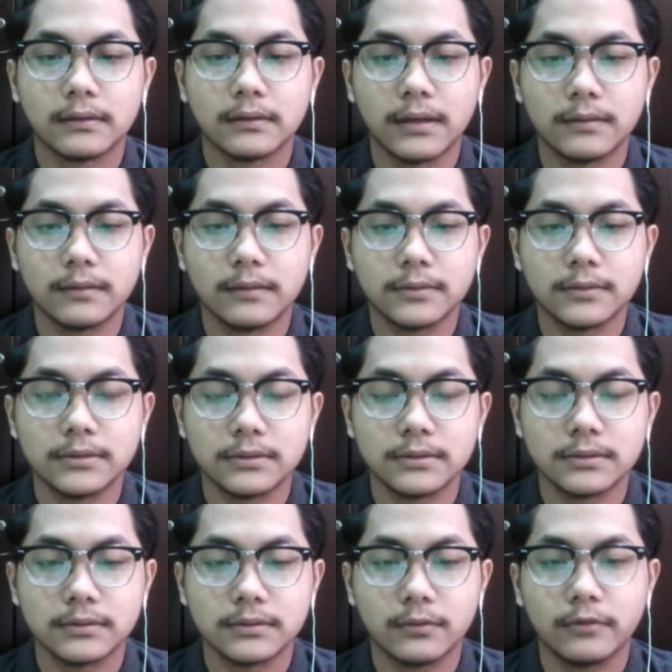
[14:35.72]
Timer,
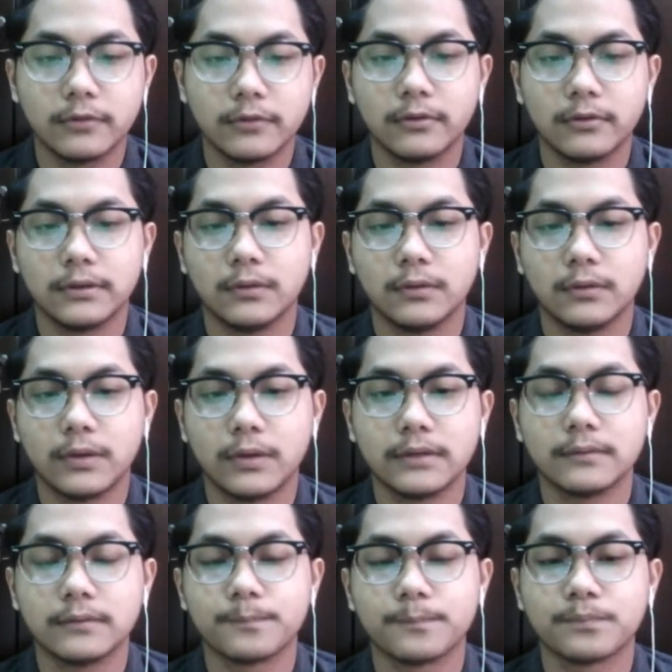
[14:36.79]
quantity
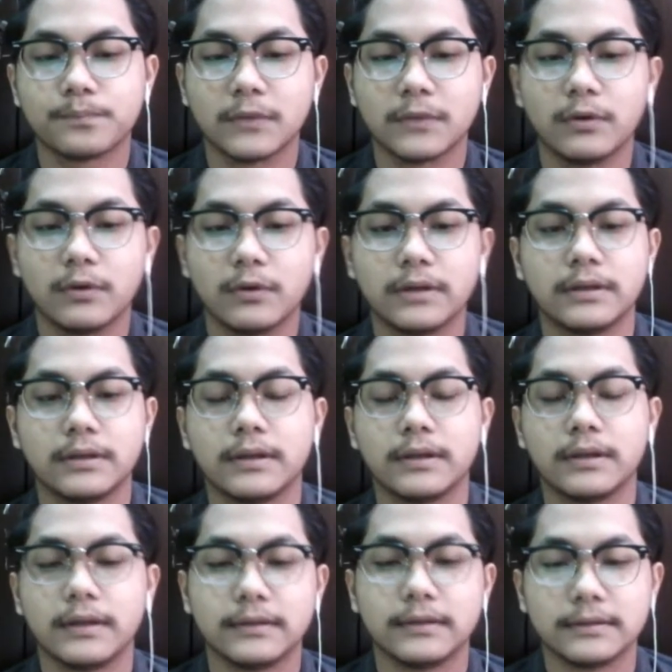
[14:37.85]
1 ringgit
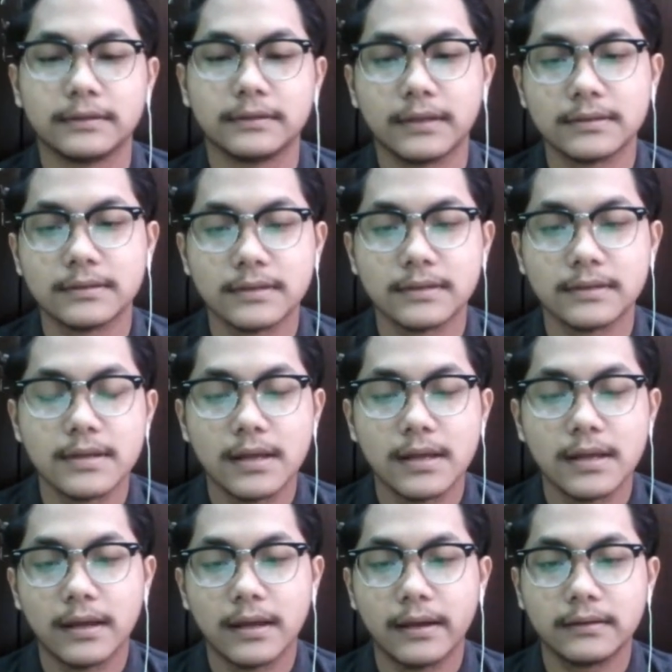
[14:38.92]
and 80 cents.
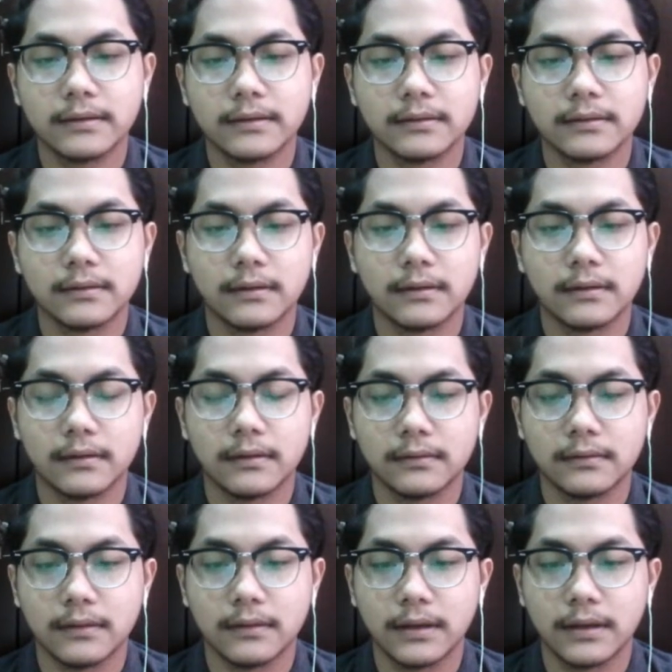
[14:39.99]
And
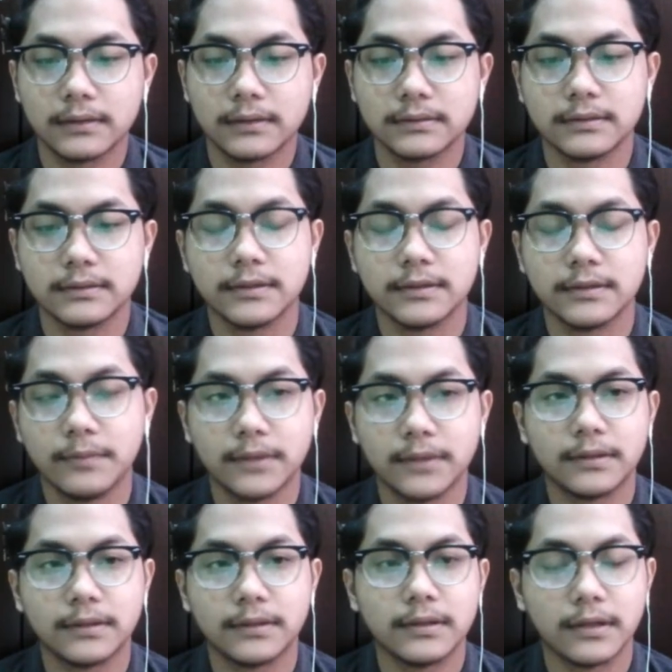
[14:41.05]
last is the
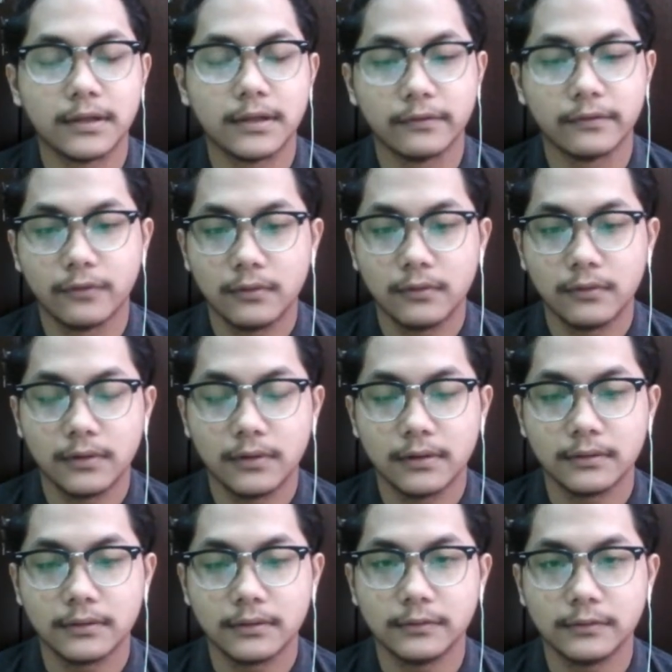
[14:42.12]
battery 9 volt,
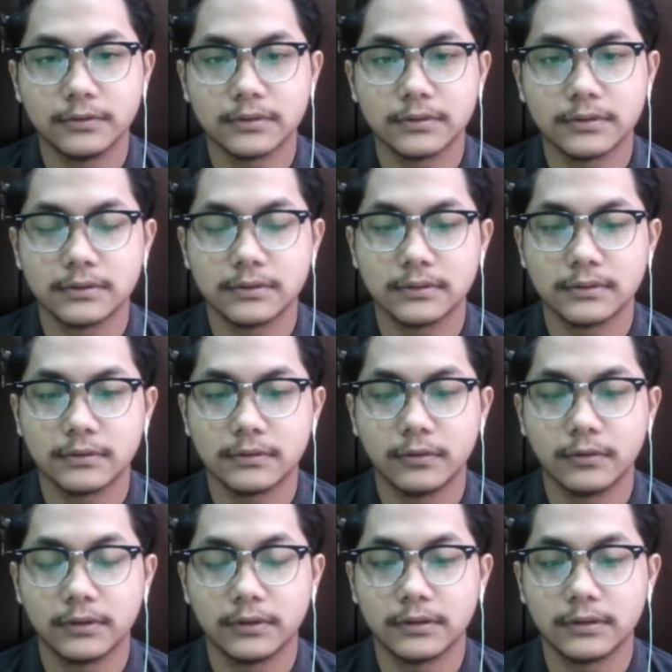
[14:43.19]
which is
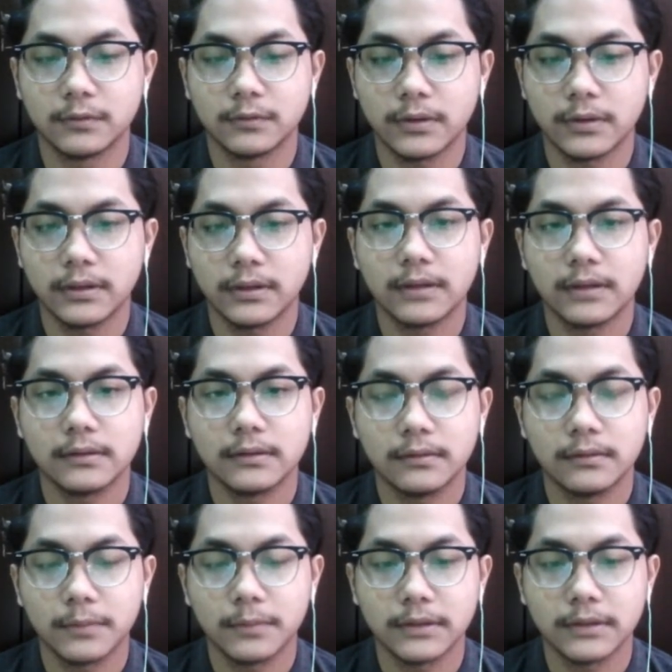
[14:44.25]
quantity is 1 and the
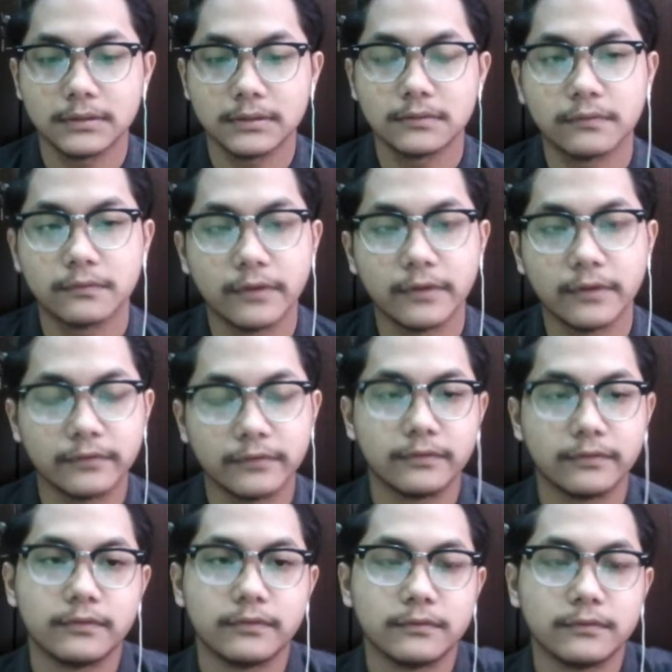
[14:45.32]
price is 5
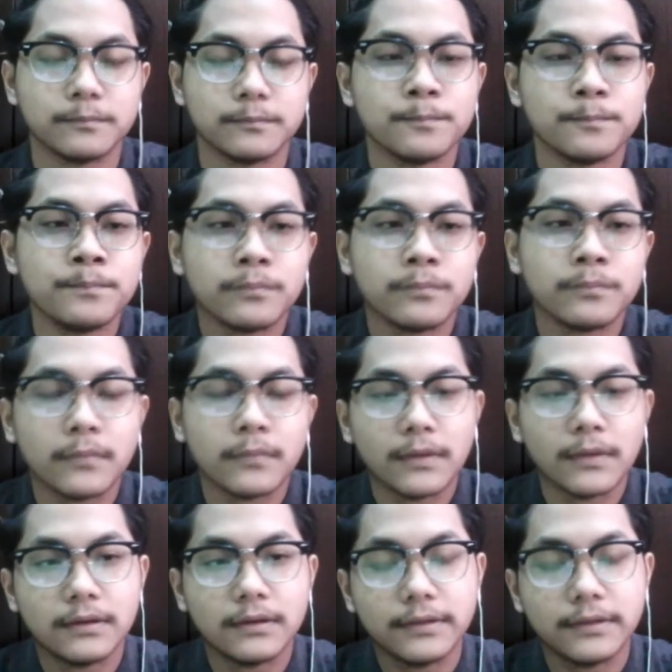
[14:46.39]

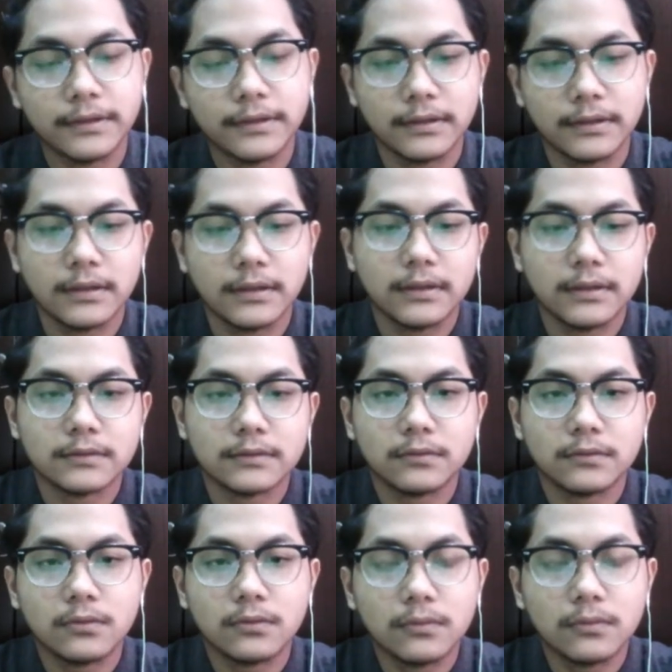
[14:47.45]
ringgit.
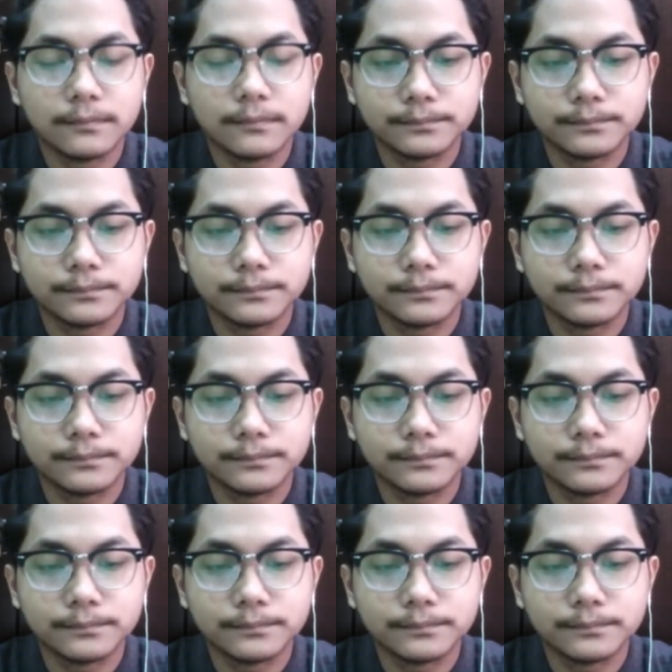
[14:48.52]
So